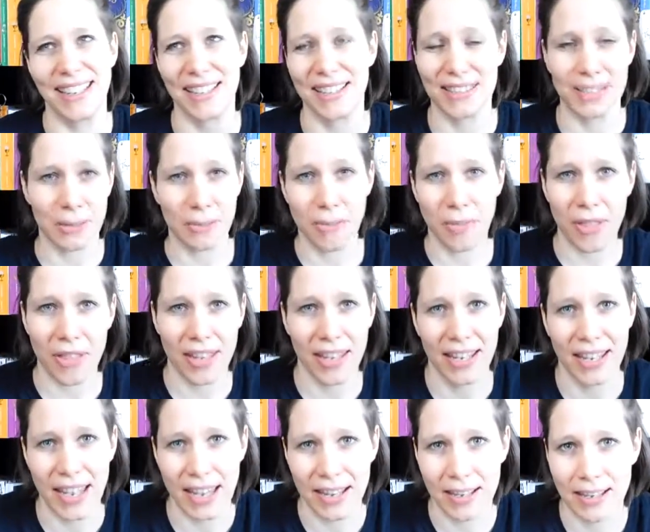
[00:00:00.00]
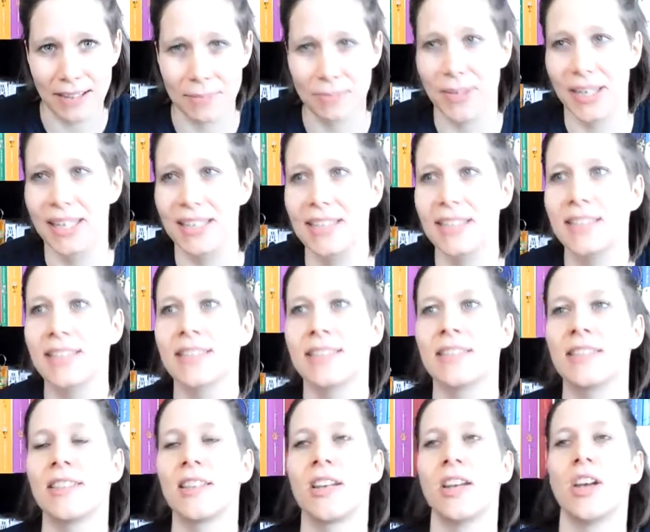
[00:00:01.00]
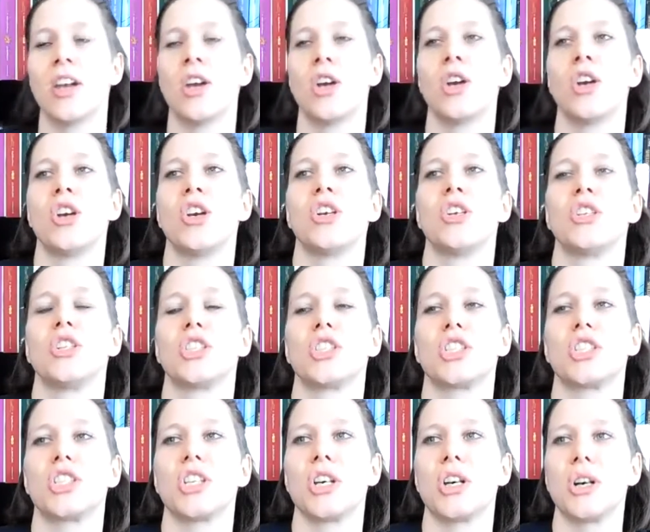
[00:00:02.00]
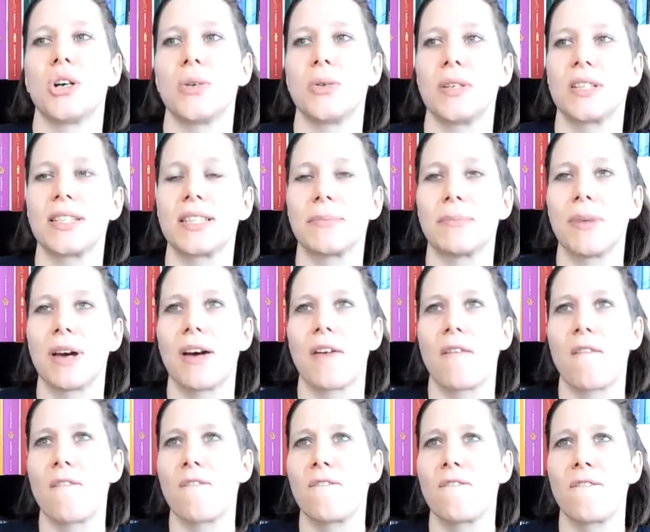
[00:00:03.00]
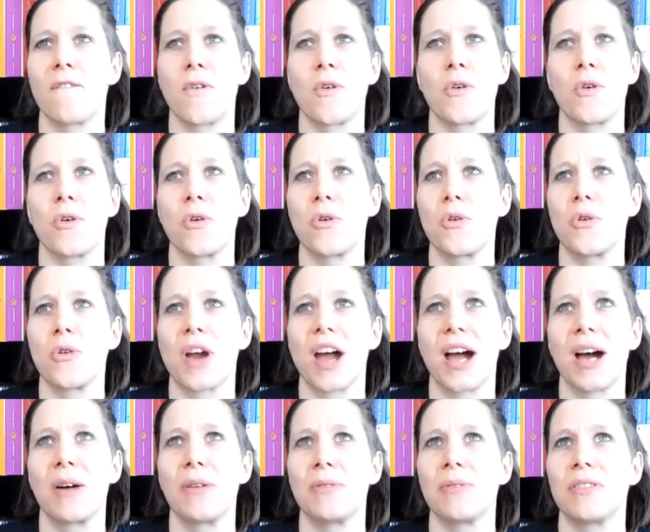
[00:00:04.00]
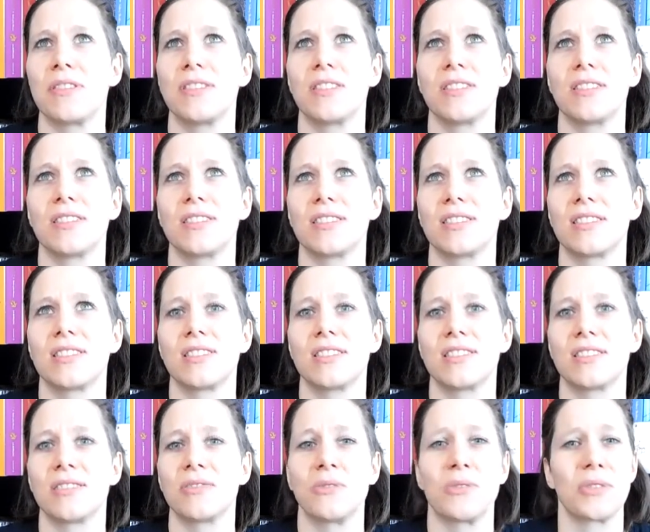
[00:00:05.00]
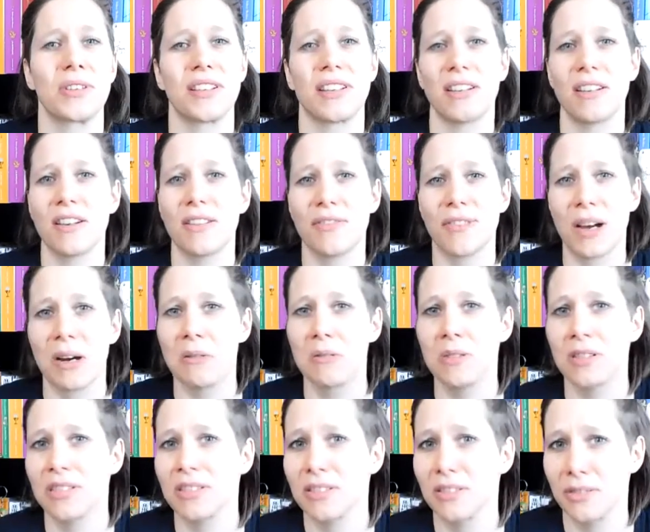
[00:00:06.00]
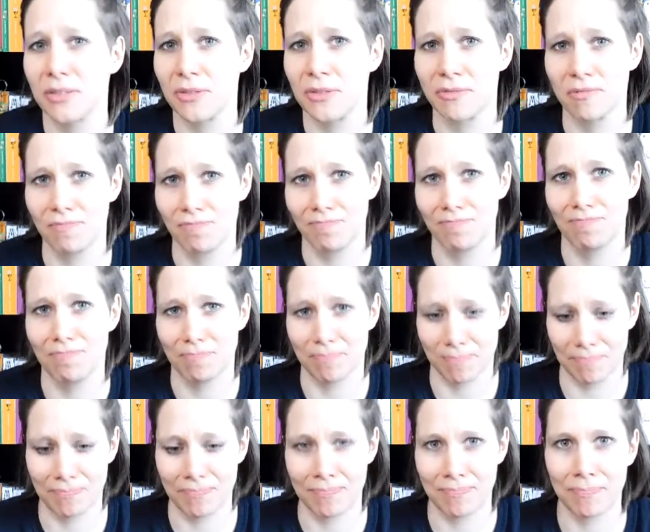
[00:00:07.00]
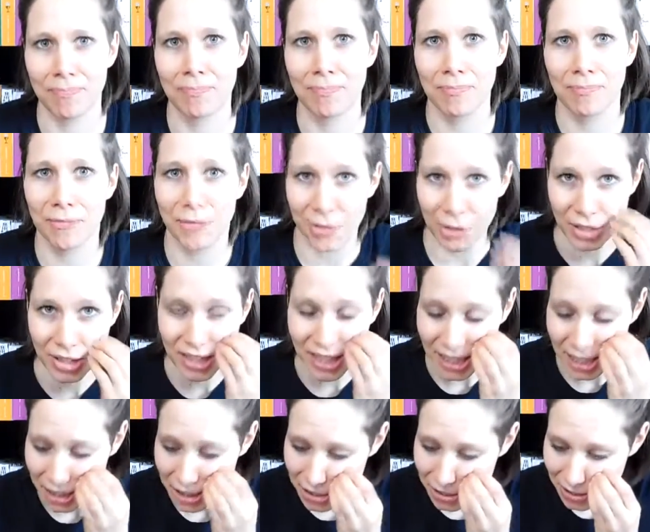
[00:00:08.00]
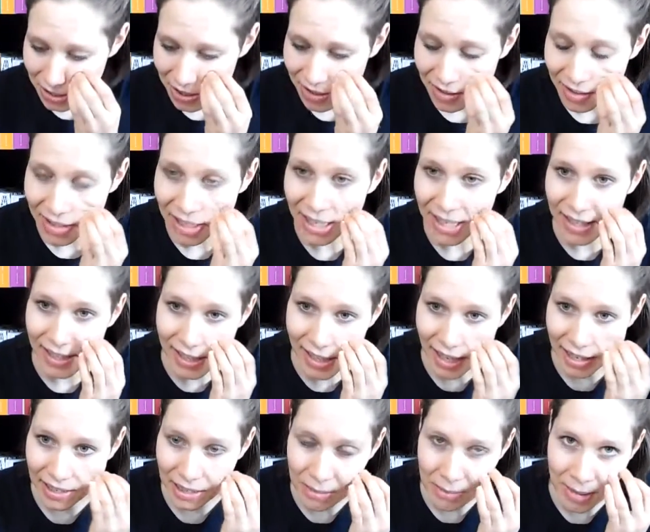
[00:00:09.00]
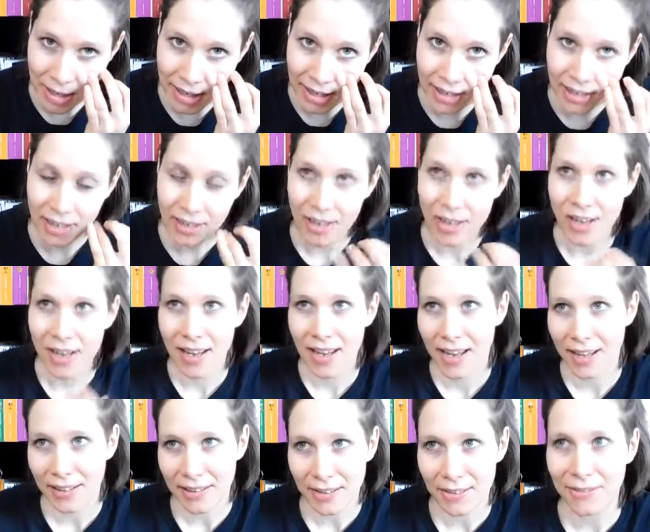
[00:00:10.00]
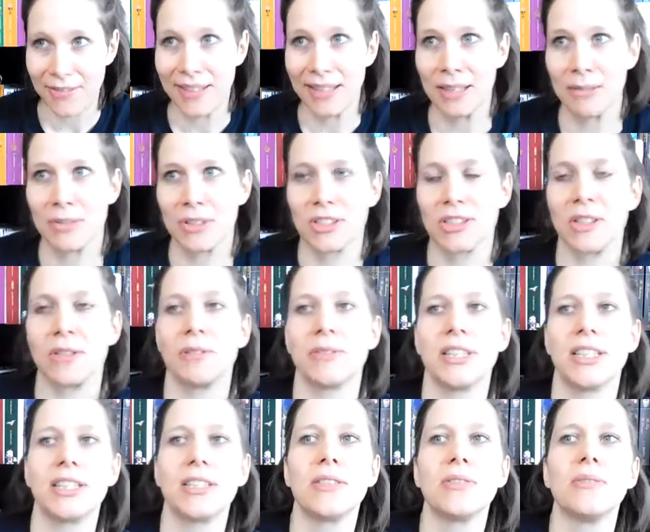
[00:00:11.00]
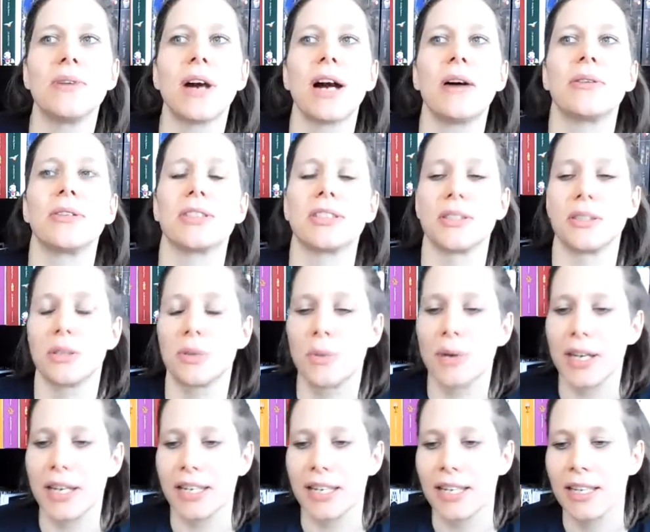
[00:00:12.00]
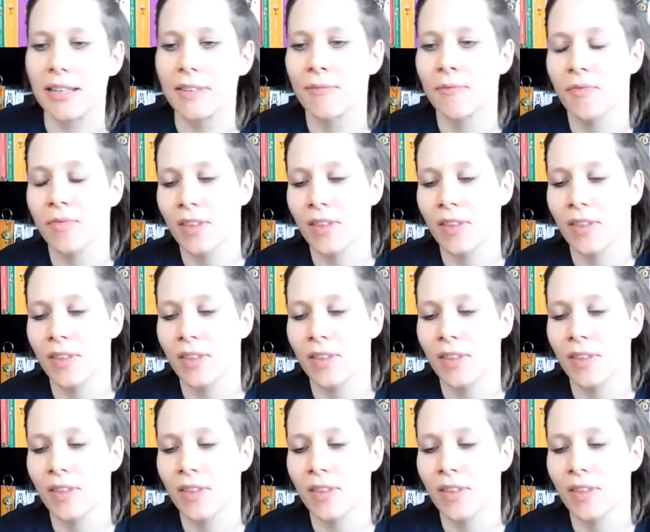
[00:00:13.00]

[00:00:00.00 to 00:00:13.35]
something minutes, so it's about four hours four and a half hours of footage in the anime, and the film was only two hours and twenty,